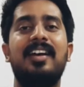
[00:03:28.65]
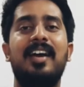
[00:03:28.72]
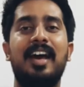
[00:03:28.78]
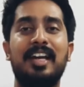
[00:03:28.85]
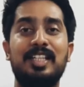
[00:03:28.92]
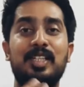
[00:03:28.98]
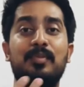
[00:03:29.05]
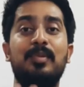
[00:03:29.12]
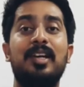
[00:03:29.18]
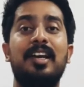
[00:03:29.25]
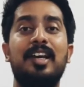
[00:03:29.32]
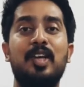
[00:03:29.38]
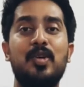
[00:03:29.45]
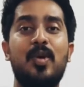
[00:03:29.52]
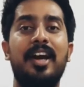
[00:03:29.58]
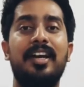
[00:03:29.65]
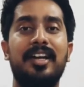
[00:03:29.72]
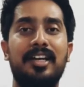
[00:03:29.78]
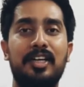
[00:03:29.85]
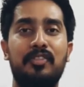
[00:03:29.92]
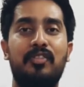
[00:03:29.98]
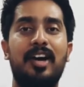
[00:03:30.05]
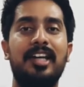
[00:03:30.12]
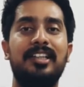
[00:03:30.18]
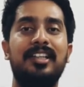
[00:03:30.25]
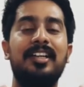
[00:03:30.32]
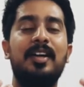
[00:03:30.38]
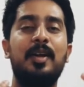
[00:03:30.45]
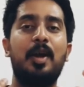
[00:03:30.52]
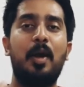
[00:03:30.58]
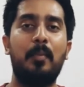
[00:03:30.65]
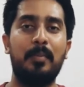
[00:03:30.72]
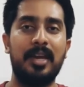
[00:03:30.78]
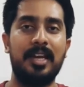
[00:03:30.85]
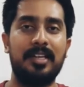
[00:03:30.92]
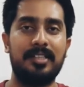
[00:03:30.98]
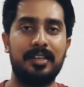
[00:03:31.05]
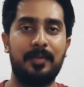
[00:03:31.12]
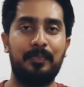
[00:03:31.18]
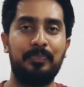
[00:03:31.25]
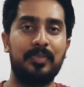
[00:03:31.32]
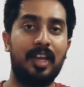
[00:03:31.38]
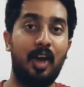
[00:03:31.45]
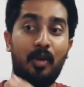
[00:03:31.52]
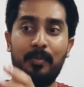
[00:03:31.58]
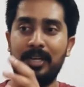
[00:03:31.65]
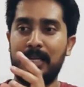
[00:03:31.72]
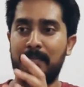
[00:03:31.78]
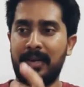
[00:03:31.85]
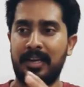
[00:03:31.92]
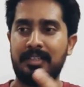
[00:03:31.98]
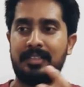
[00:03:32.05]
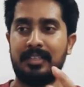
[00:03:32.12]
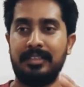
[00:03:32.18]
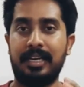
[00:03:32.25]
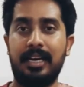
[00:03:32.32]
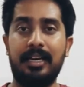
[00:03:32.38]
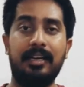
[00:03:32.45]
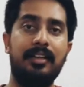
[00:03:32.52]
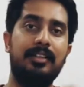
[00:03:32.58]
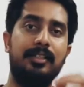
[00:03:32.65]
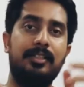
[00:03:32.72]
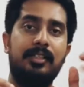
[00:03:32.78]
And similarly, you identify the meter. How many pairs are there?